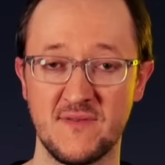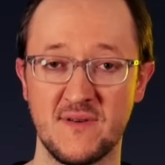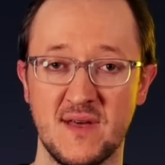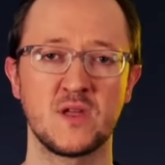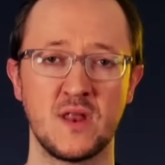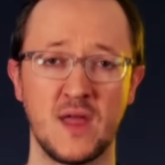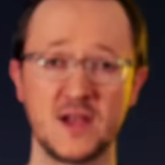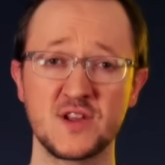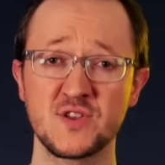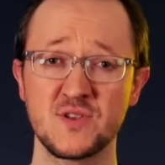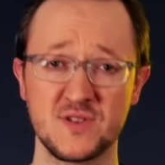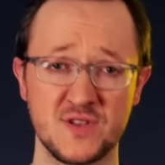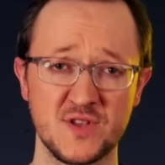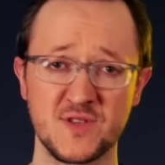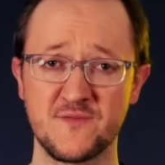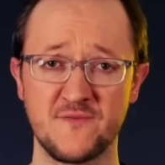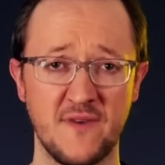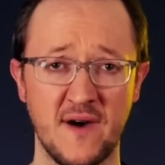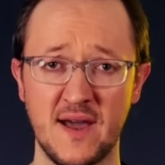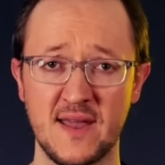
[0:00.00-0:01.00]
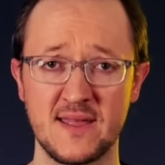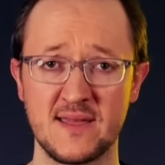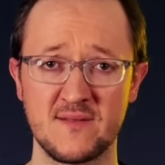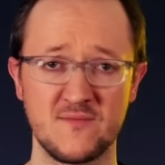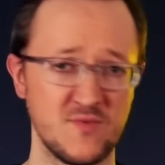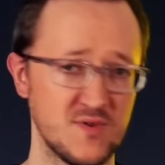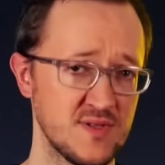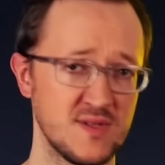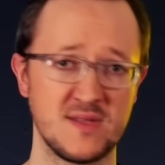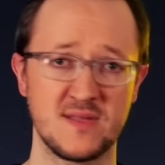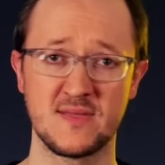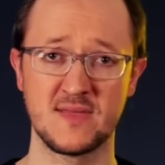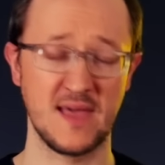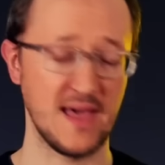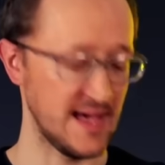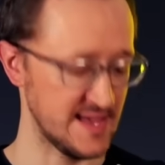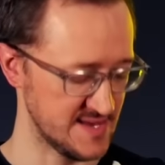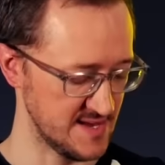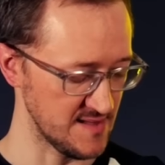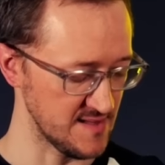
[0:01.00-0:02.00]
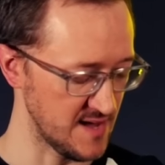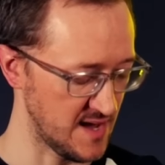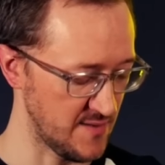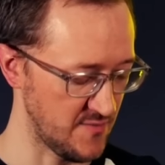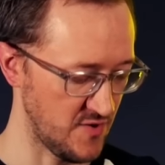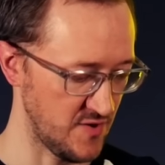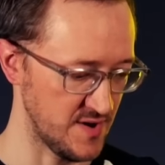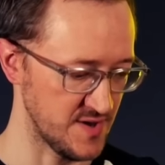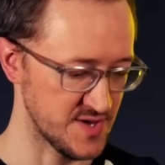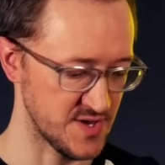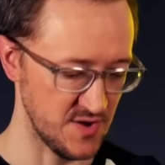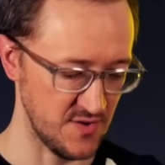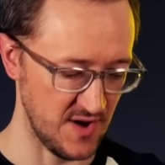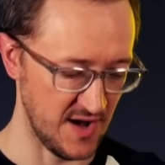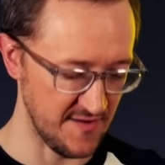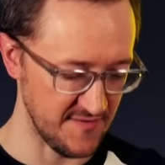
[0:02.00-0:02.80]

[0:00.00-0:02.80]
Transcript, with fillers: You can actually just find it within the asset library. So